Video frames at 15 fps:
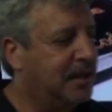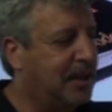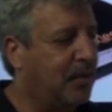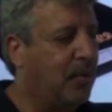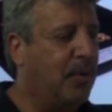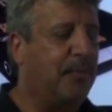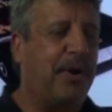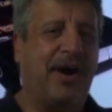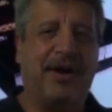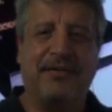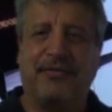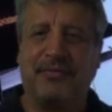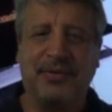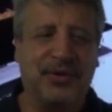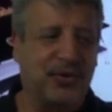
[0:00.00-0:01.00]
They won't buy
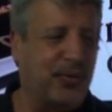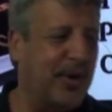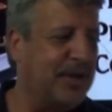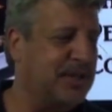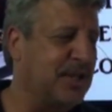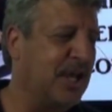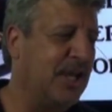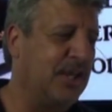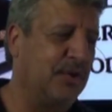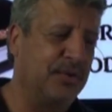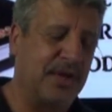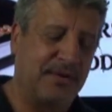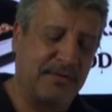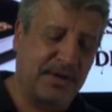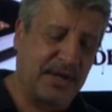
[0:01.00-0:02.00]
from you twice. You'll
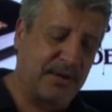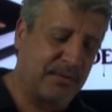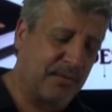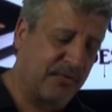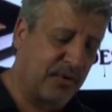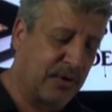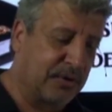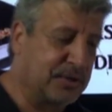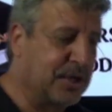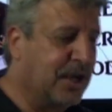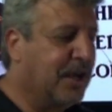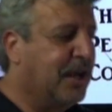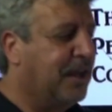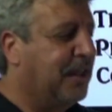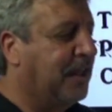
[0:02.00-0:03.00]
never get referrals.
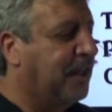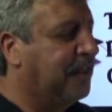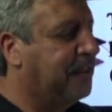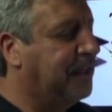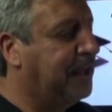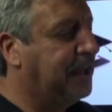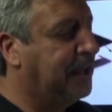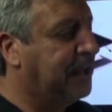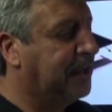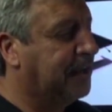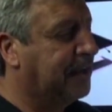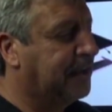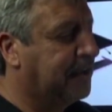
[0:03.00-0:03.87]
The